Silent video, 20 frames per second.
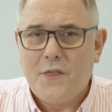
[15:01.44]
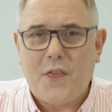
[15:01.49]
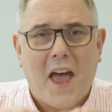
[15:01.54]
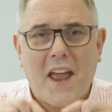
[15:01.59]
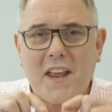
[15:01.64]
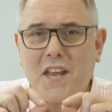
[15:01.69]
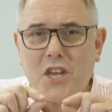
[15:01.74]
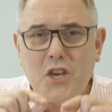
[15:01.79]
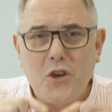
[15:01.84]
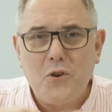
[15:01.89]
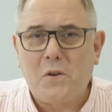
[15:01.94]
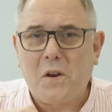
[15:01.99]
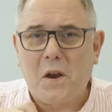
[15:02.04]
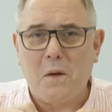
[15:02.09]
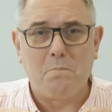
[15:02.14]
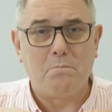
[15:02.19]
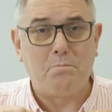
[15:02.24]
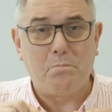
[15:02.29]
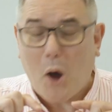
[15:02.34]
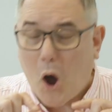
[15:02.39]
that you
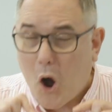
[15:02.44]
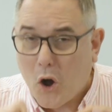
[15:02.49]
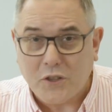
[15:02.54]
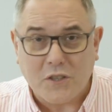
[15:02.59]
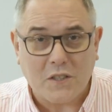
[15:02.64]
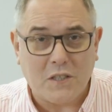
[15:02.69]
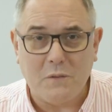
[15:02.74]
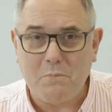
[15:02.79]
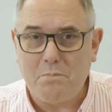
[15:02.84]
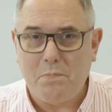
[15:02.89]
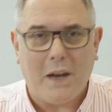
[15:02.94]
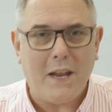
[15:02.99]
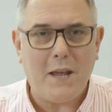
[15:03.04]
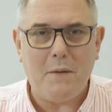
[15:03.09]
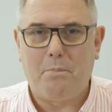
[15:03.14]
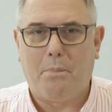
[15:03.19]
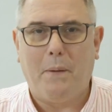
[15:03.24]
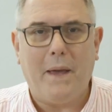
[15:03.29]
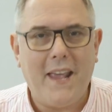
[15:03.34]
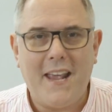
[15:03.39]
can
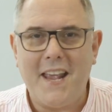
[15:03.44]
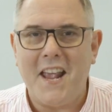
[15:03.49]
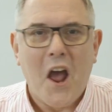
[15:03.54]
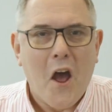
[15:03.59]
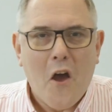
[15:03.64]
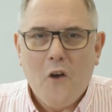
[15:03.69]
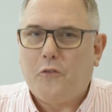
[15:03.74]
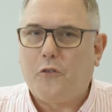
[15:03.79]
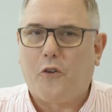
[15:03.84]
possibly be